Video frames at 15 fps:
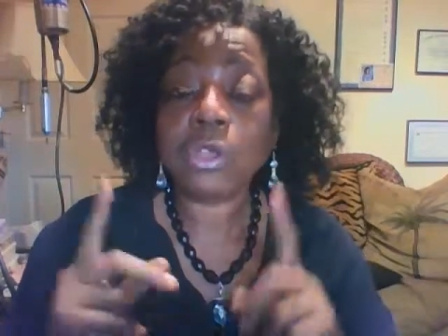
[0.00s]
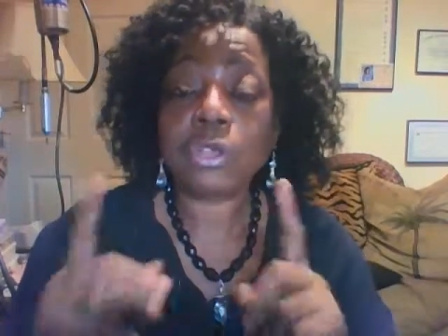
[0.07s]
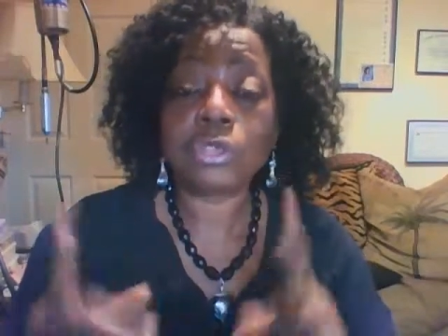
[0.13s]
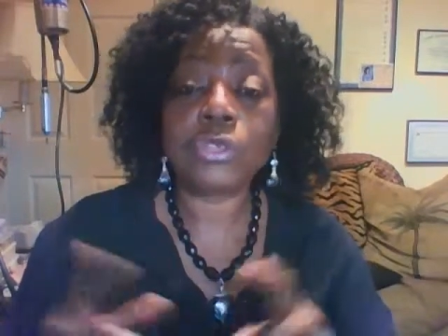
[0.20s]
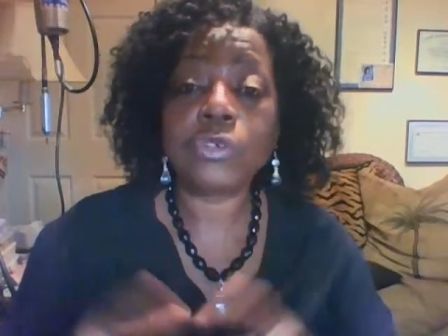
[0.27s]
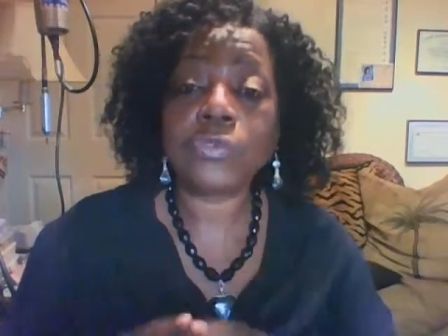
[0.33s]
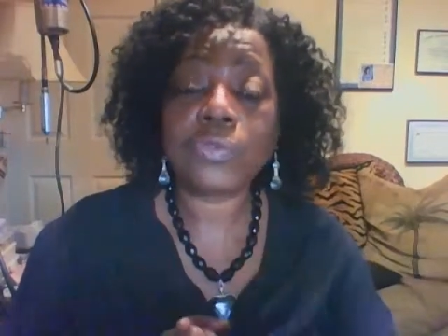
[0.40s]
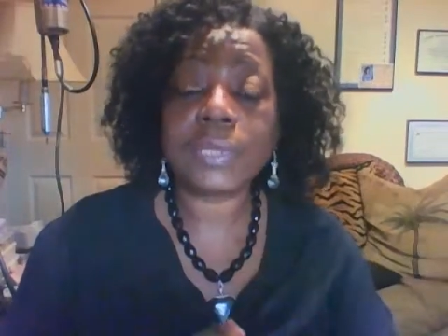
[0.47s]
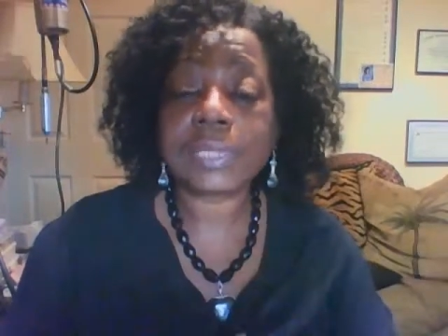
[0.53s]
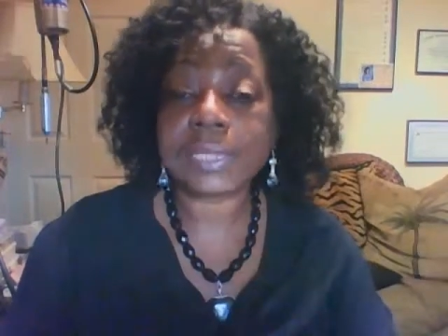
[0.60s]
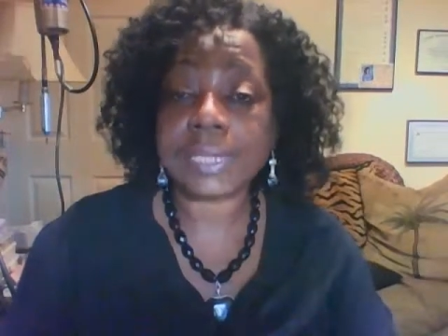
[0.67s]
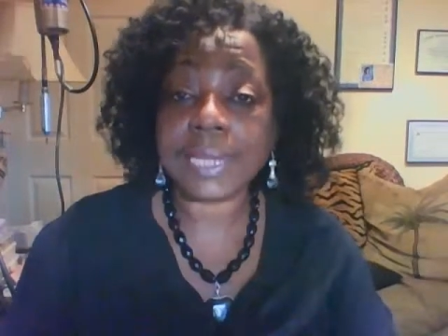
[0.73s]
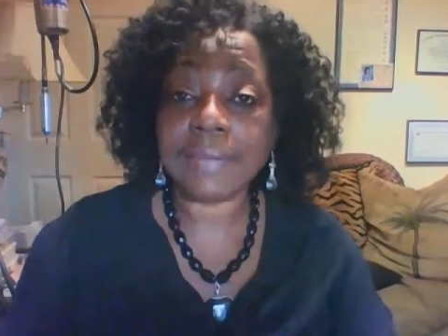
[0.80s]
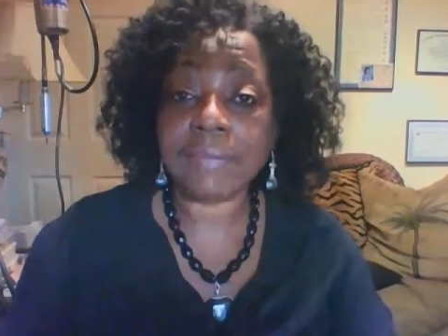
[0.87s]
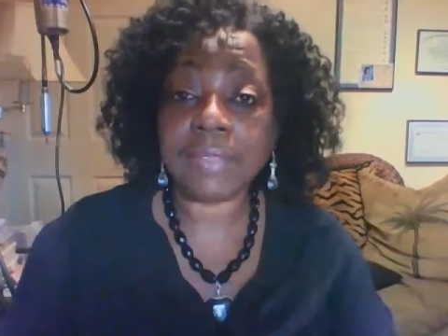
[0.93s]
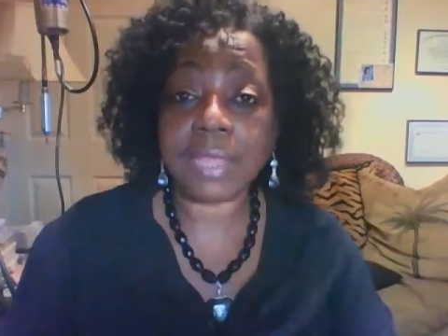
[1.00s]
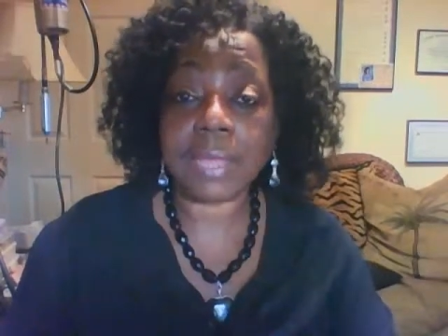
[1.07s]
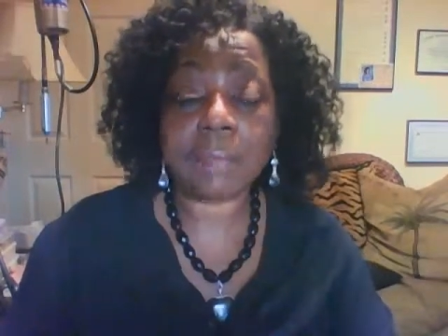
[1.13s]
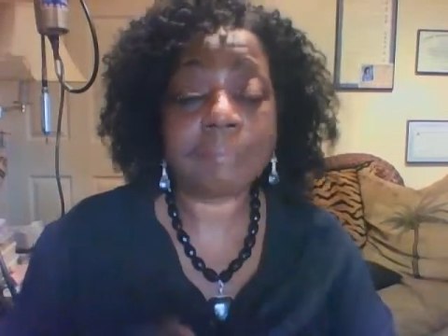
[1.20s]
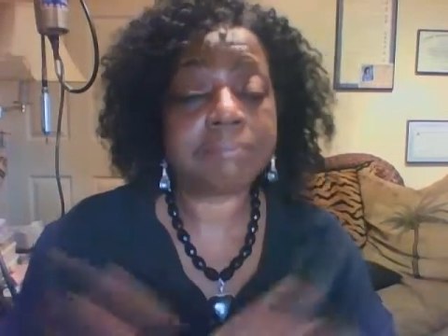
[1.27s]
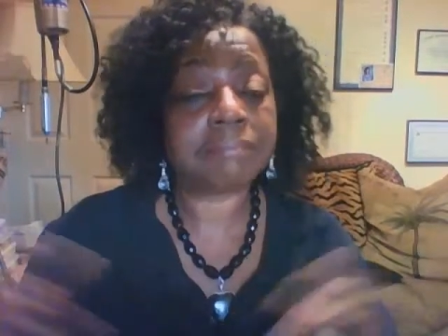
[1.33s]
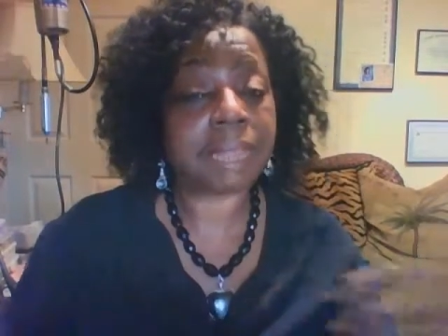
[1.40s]
you'll receive
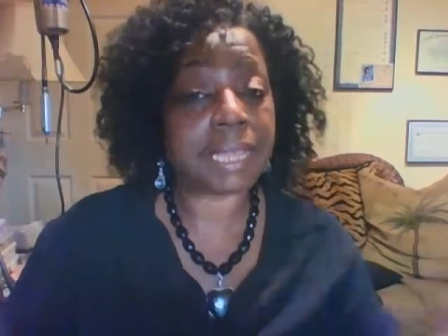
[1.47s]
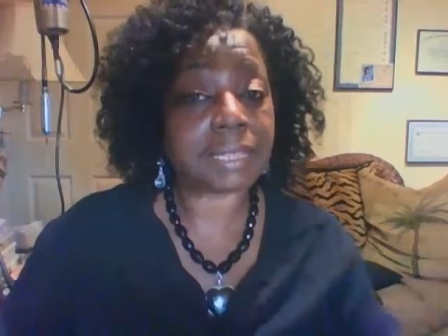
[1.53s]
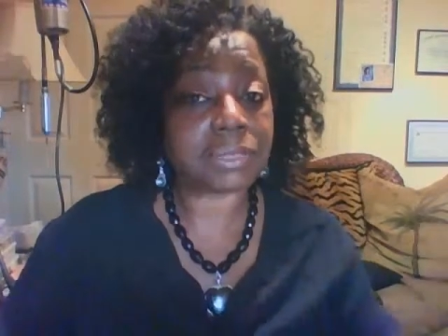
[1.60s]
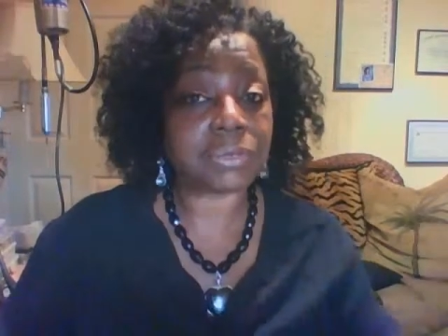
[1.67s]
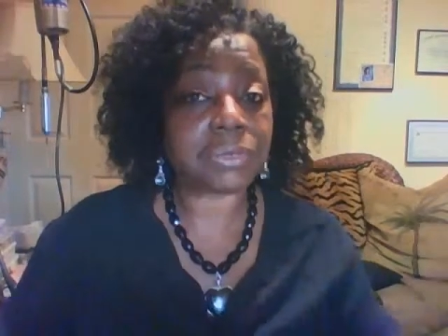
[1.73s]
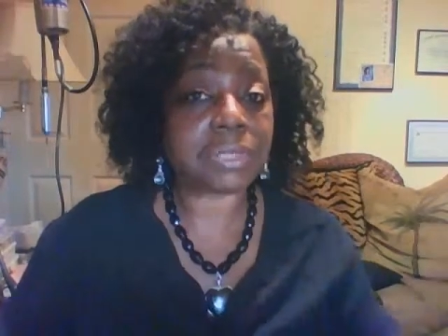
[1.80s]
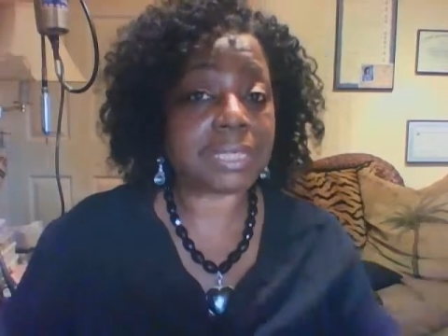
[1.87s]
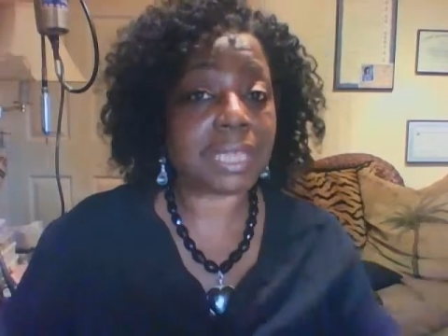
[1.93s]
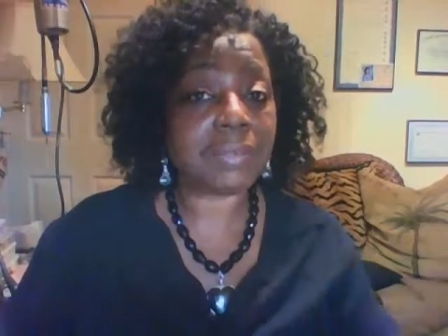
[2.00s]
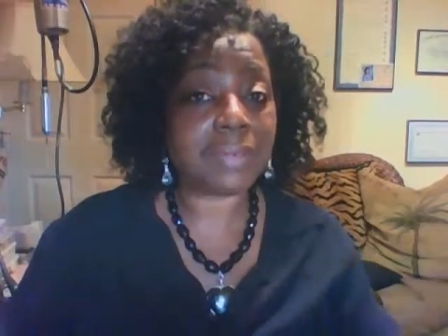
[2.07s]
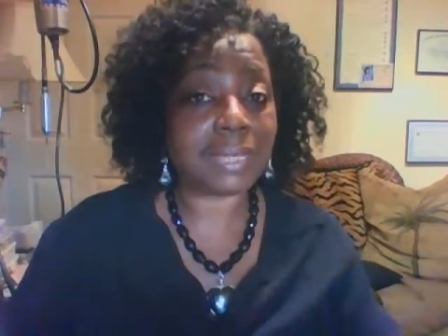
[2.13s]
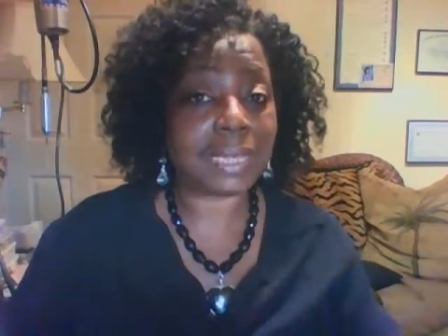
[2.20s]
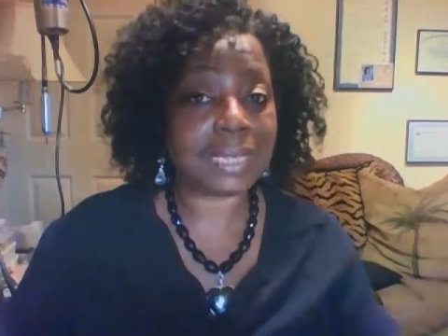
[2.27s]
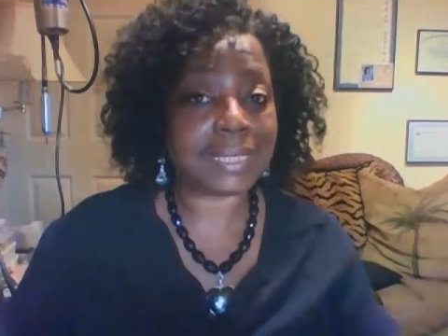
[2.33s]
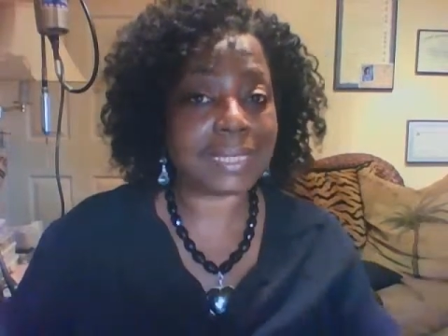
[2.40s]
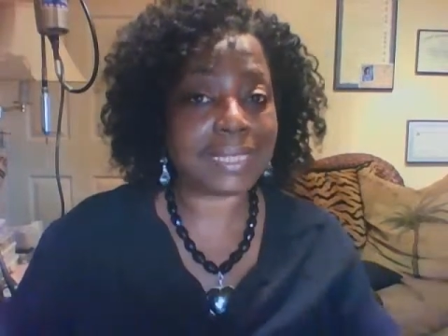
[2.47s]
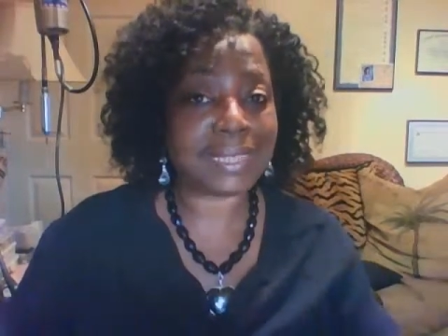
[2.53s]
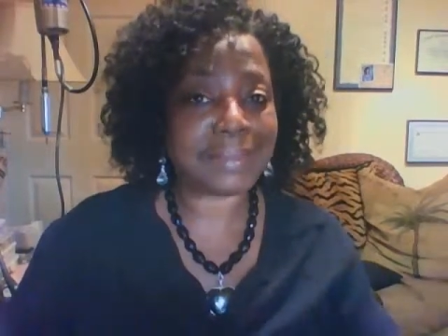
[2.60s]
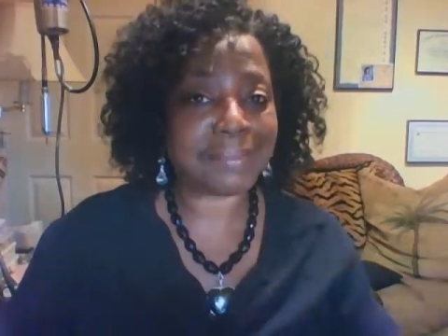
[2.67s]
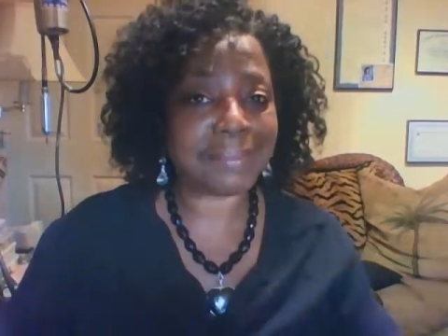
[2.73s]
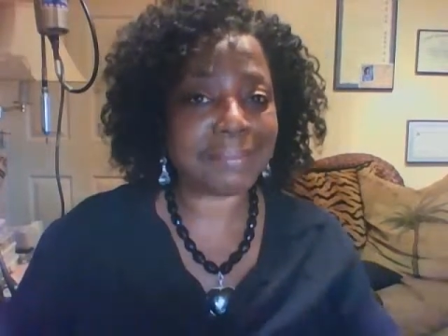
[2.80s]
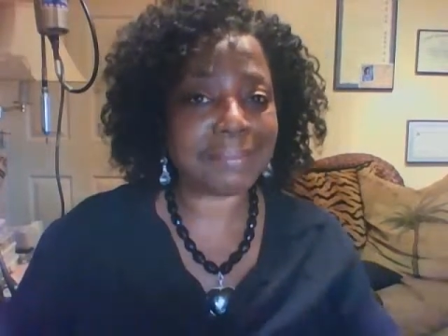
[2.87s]
them as soon as I release them.